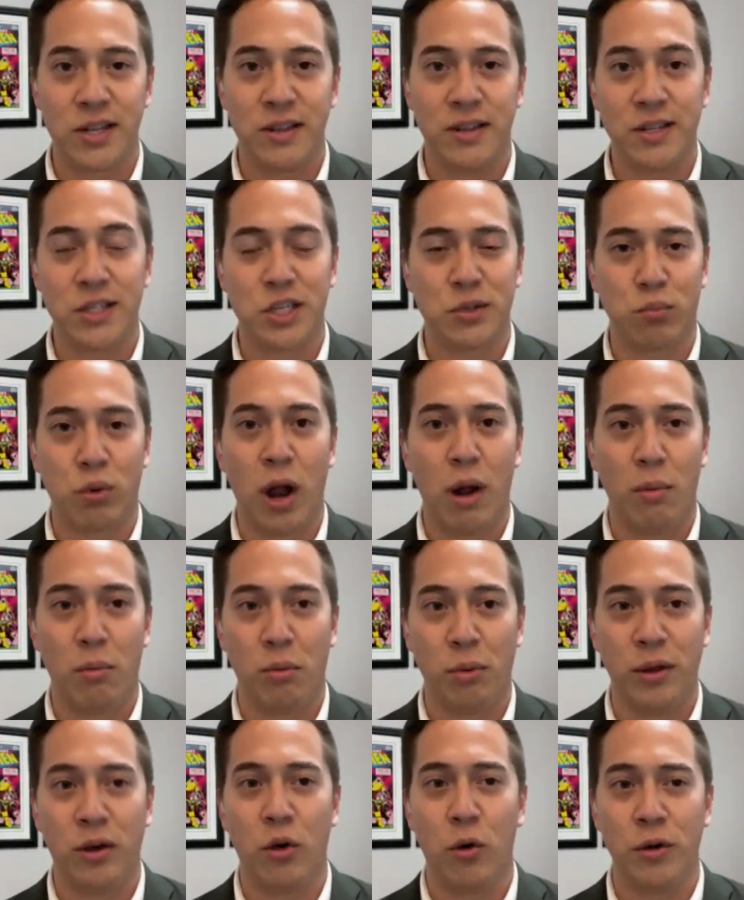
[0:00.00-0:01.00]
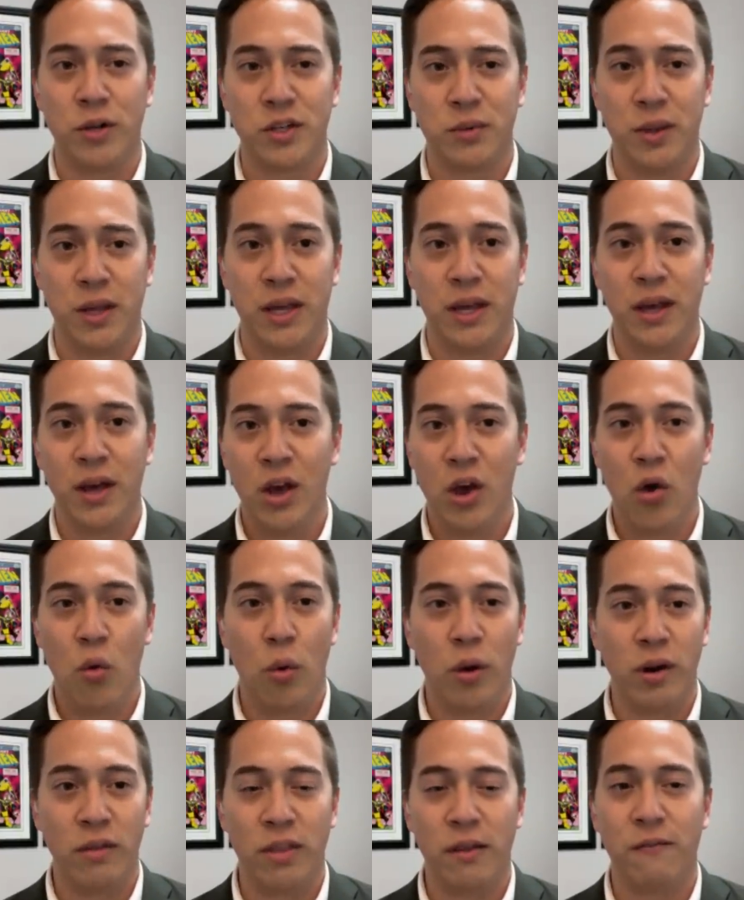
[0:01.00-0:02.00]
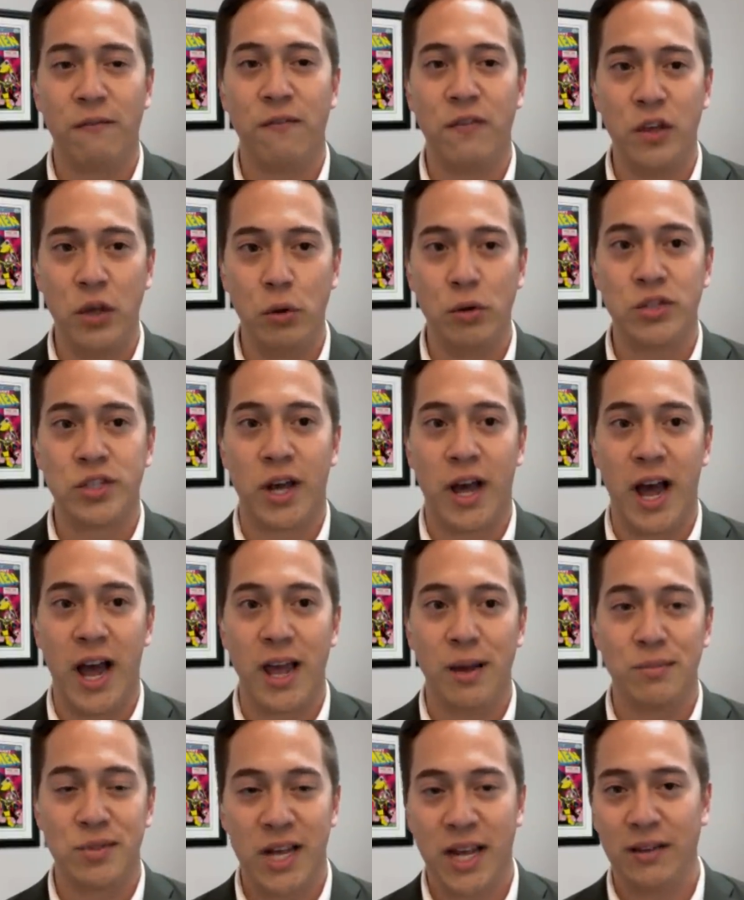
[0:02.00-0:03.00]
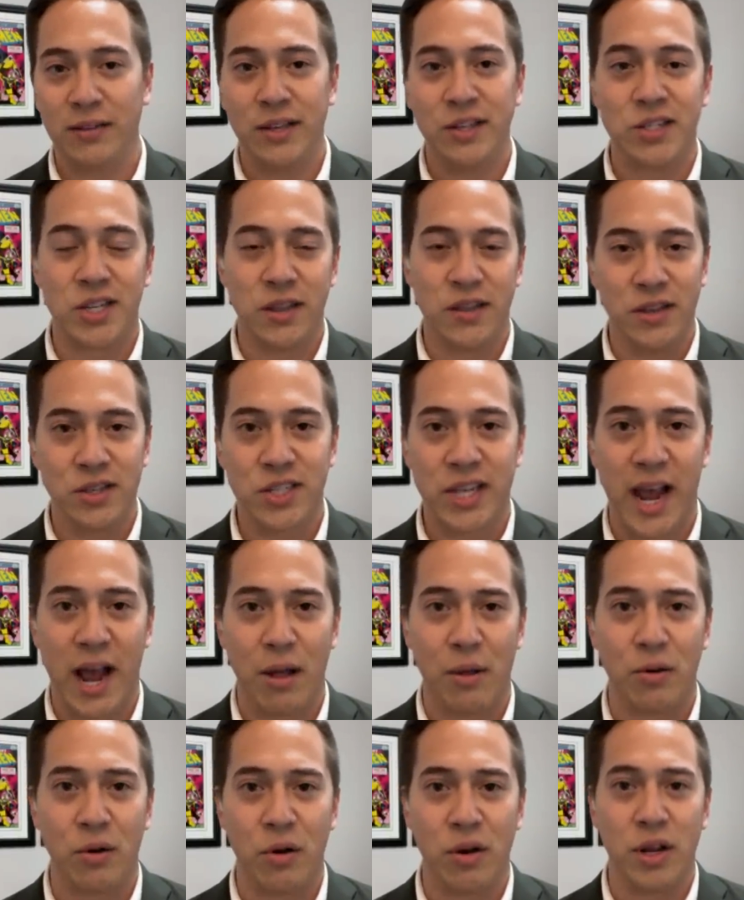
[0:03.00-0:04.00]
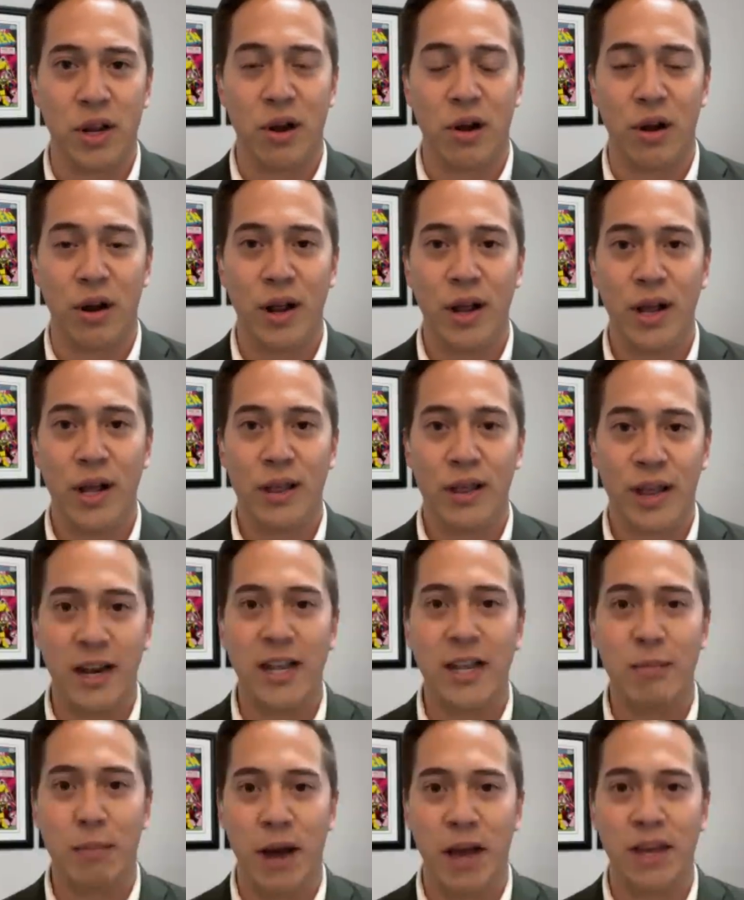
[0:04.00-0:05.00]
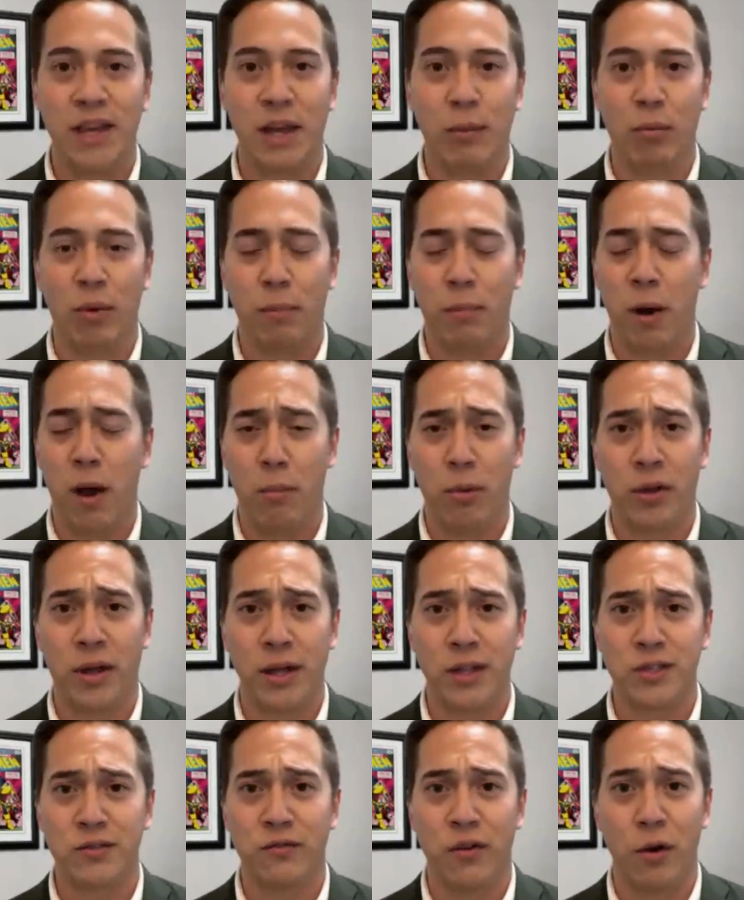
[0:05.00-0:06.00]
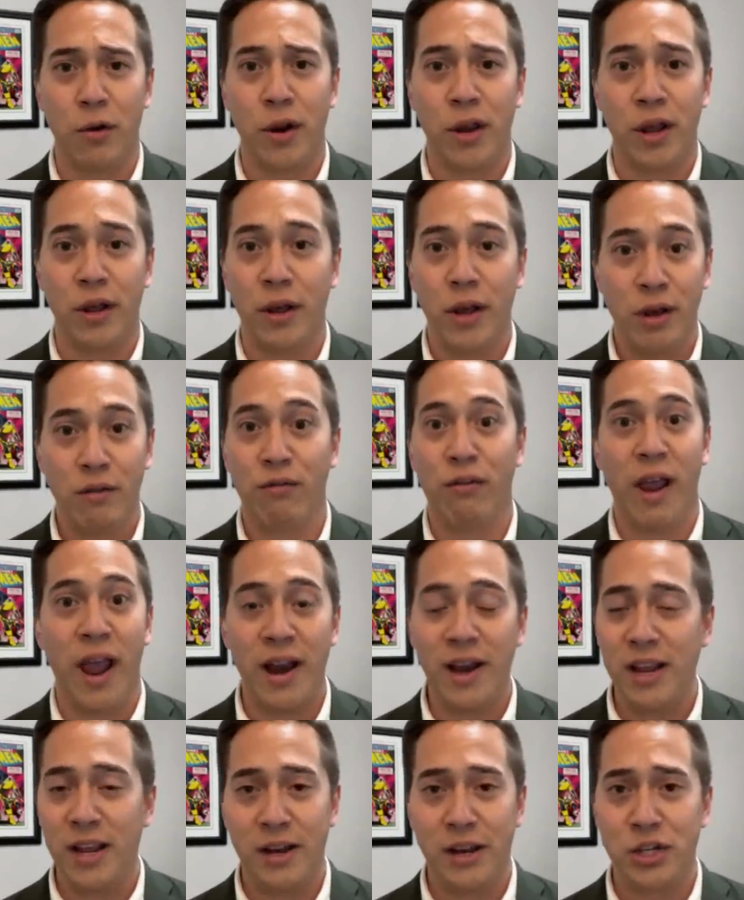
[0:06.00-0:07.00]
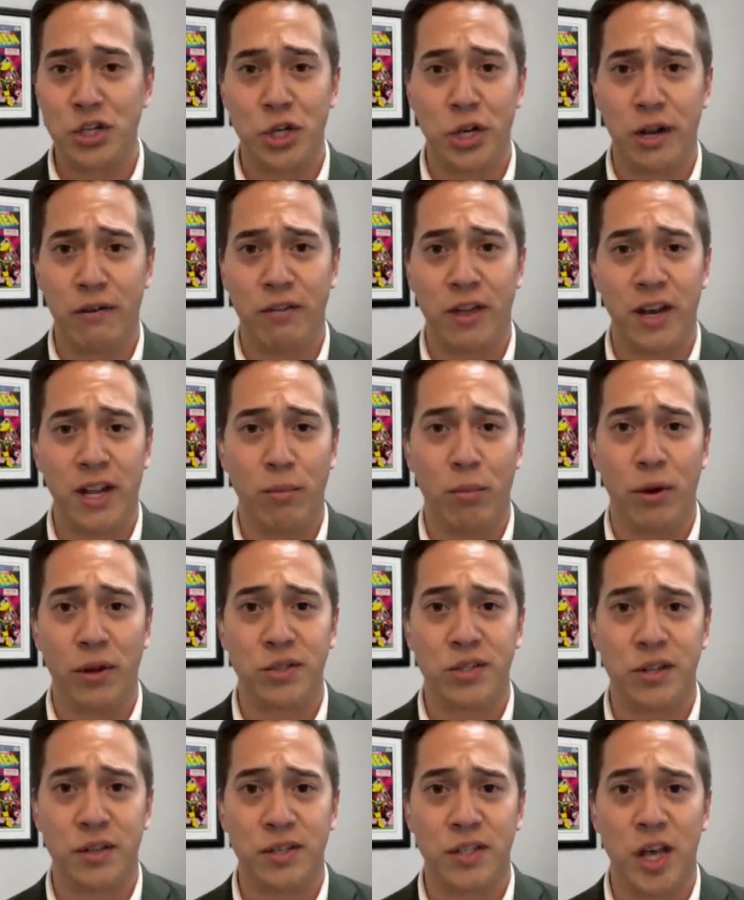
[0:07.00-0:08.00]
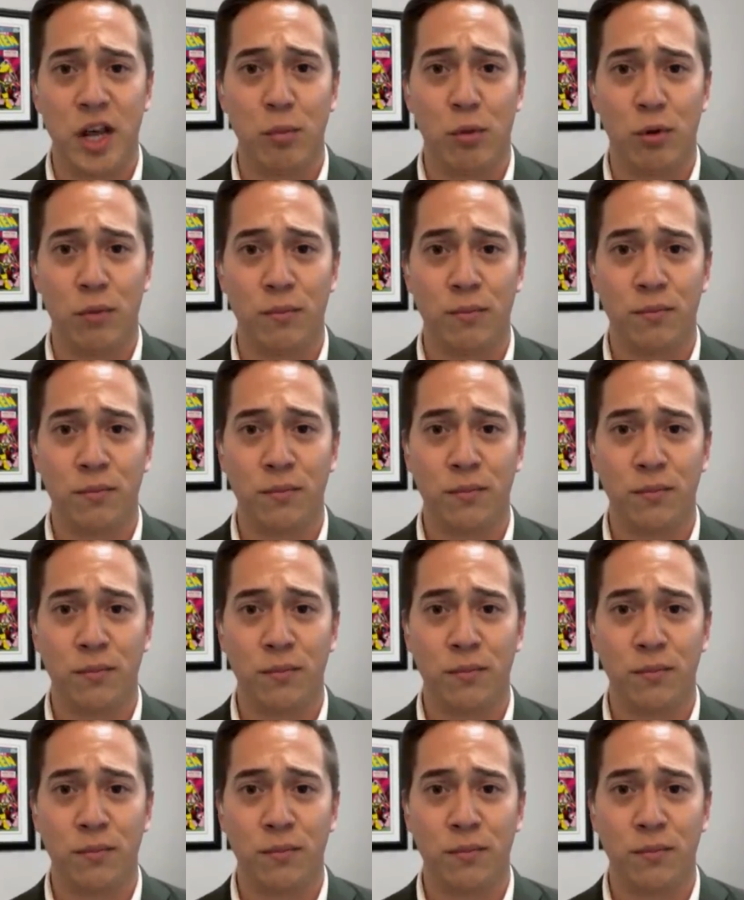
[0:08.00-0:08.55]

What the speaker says: And this is probably going to be one of the few times, at least in this calendar year, that he might get Republicans voting for any initiative that he brings to the table.